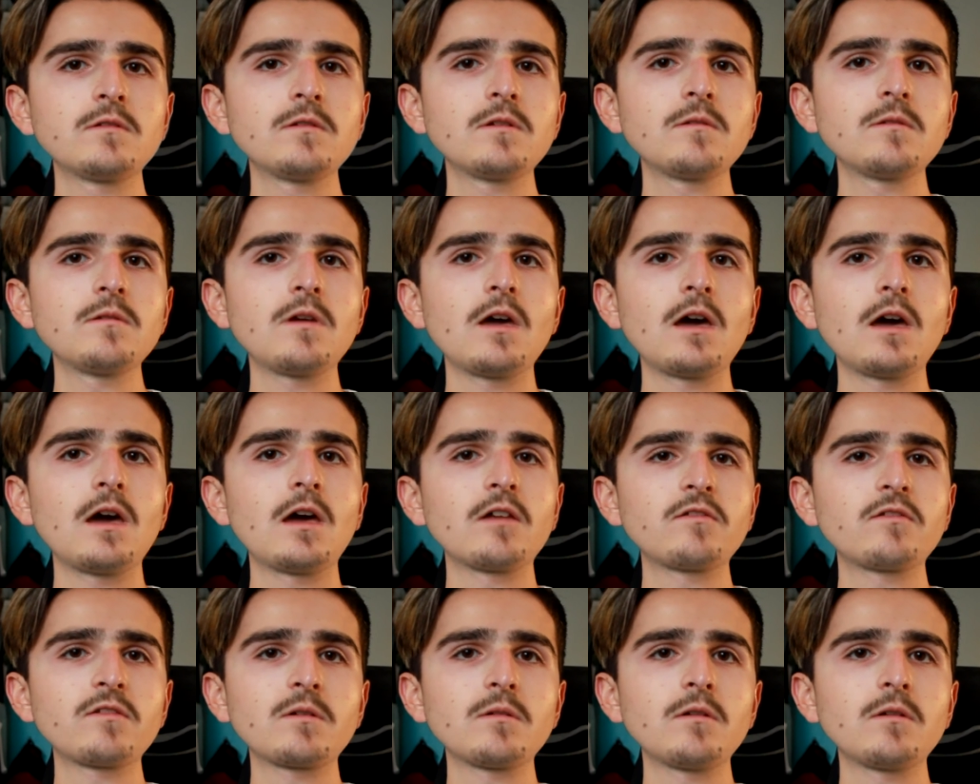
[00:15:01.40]

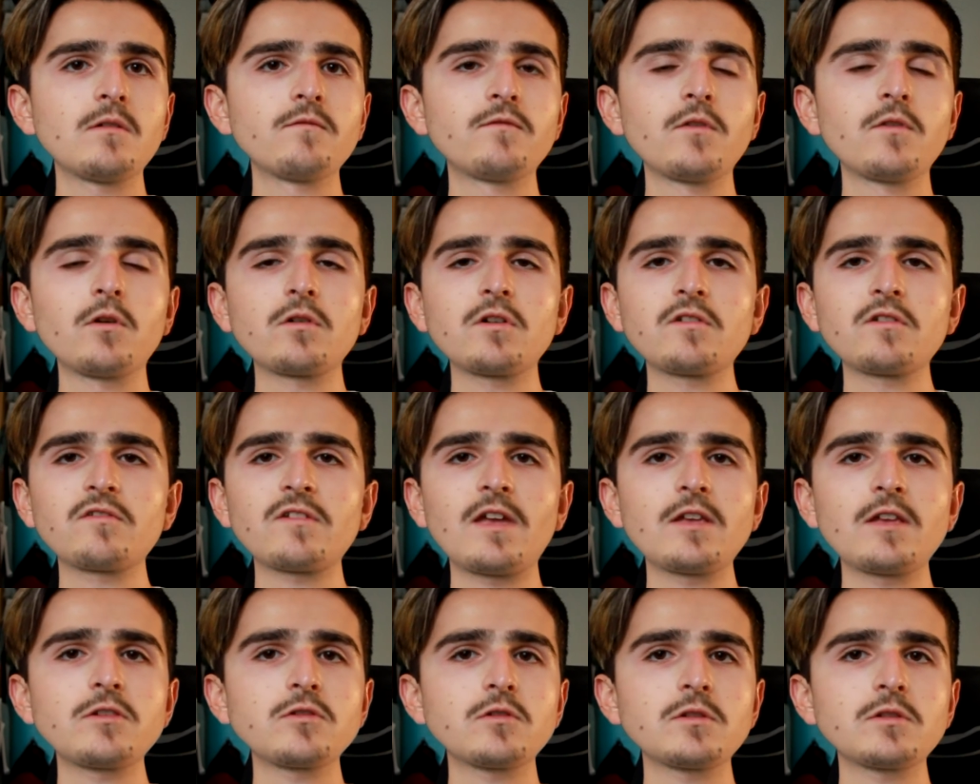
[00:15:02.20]
vloggers
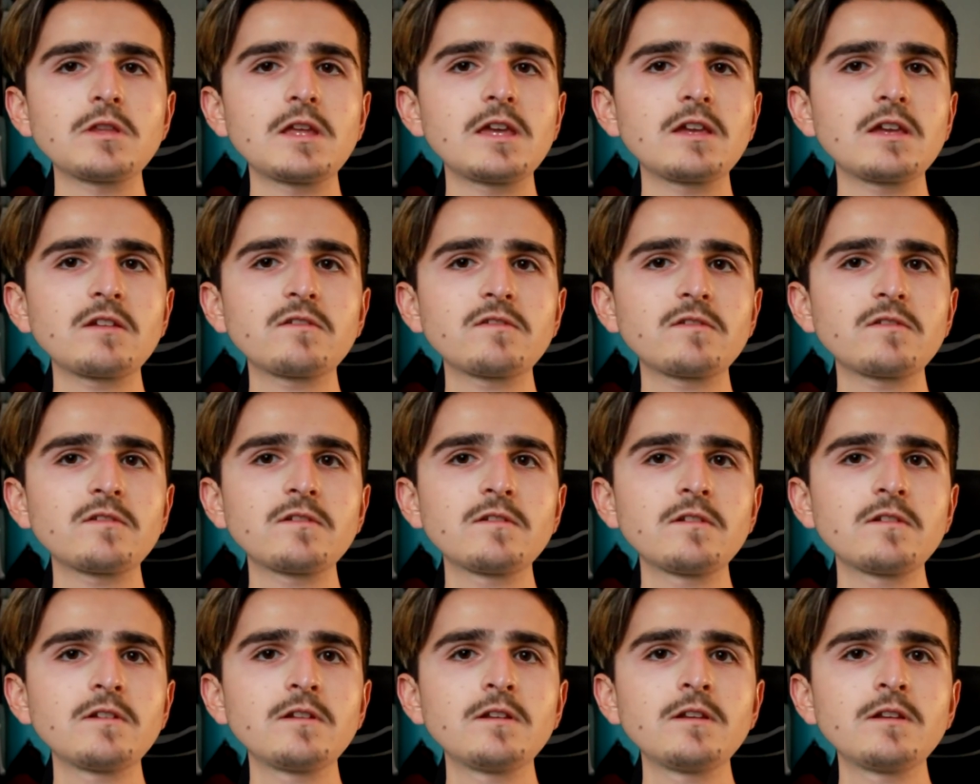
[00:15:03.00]
like John Hicks
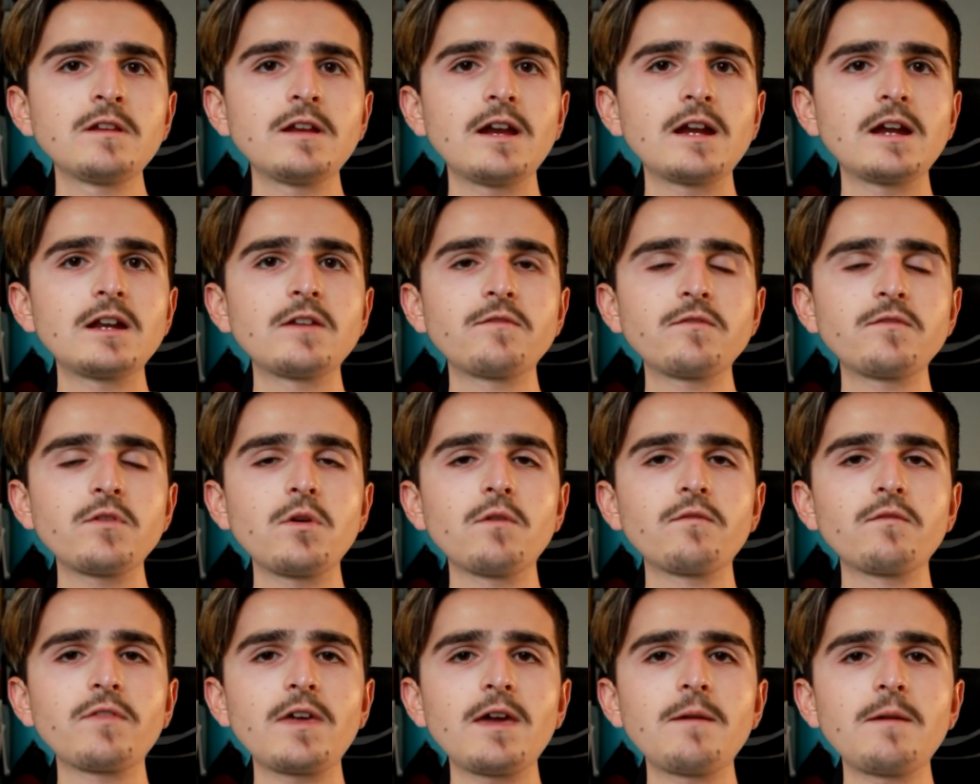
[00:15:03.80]
and a few
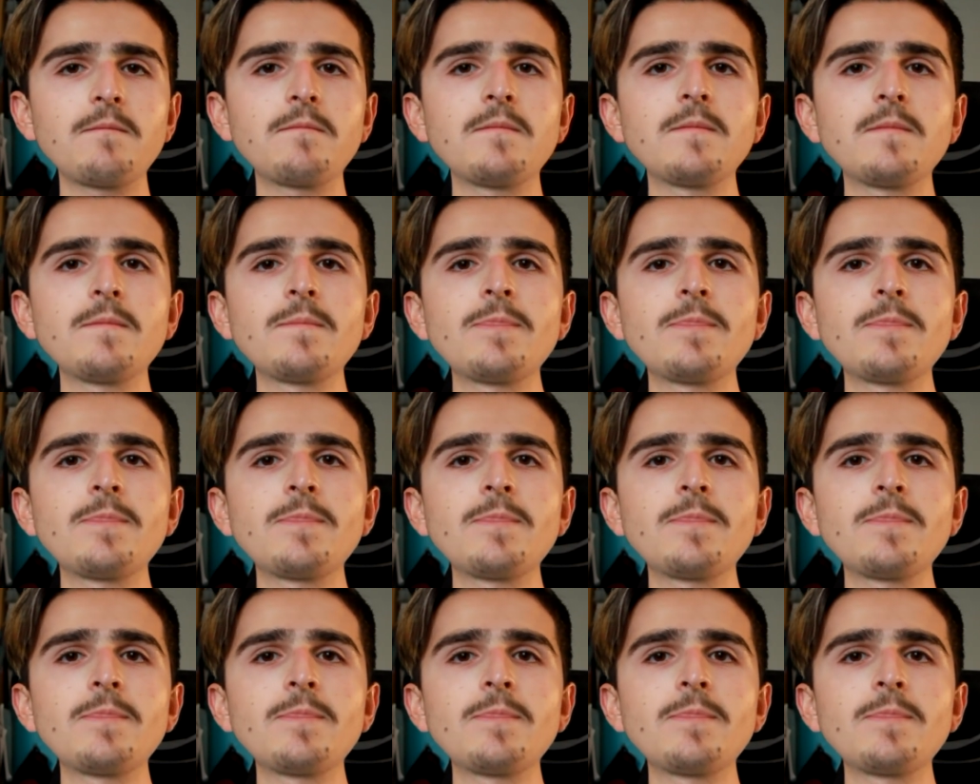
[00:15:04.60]
of them.